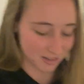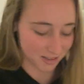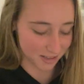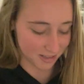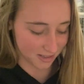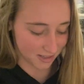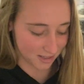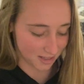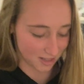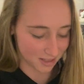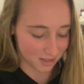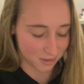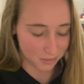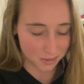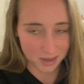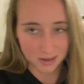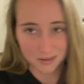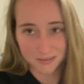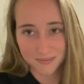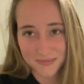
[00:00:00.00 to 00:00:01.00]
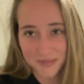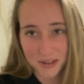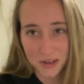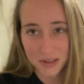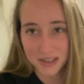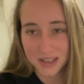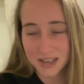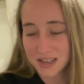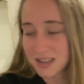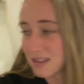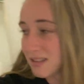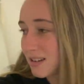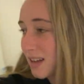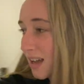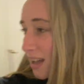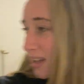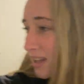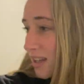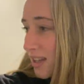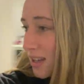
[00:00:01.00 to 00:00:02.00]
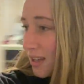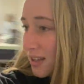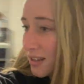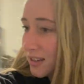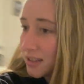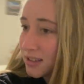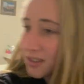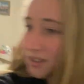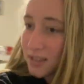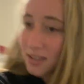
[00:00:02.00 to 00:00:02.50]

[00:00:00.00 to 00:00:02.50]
because that's what I felt like eating. And